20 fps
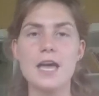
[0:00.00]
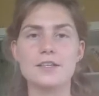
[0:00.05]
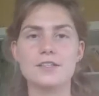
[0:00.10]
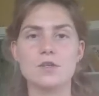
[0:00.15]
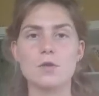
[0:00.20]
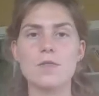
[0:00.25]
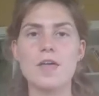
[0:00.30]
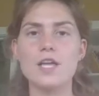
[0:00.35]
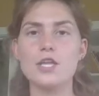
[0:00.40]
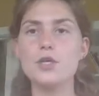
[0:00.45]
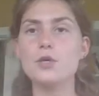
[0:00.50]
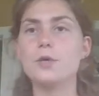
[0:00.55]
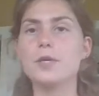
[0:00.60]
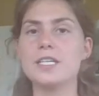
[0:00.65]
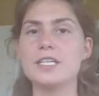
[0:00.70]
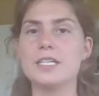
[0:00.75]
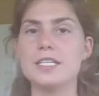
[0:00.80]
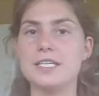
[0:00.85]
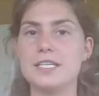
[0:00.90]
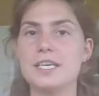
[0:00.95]
so that you
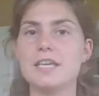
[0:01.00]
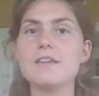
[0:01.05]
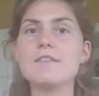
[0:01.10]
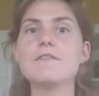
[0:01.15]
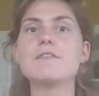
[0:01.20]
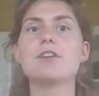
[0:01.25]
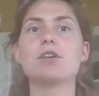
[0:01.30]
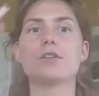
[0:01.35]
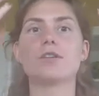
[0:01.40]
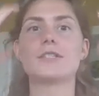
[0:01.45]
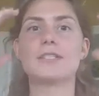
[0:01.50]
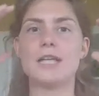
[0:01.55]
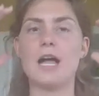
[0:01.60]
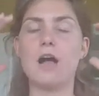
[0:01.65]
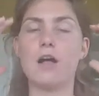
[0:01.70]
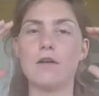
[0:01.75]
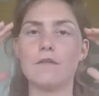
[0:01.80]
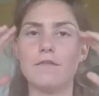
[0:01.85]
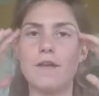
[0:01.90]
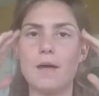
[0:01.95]
can give
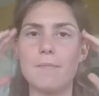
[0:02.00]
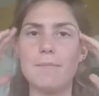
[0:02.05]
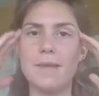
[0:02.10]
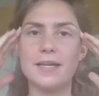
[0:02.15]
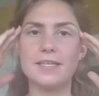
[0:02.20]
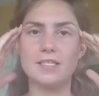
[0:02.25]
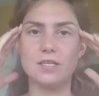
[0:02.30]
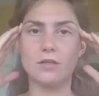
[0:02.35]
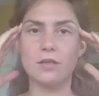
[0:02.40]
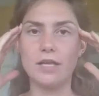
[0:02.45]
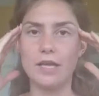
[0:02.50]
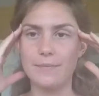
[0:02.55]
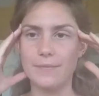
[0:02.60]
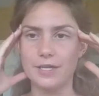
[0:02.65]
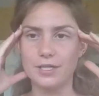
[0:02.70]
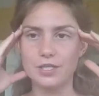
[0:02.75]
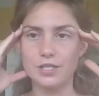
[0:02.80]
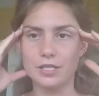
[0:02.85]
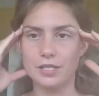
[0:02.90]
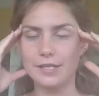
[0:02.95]
yourself a mental
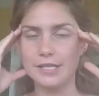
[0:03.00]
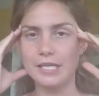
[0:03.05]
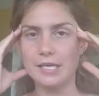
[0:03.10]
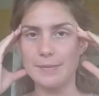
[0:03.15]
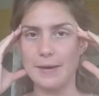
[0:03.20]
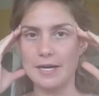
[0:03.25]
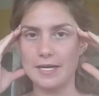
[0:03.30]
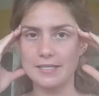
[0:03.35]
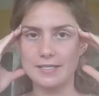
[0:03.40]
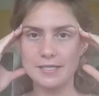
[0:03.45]
image to think about.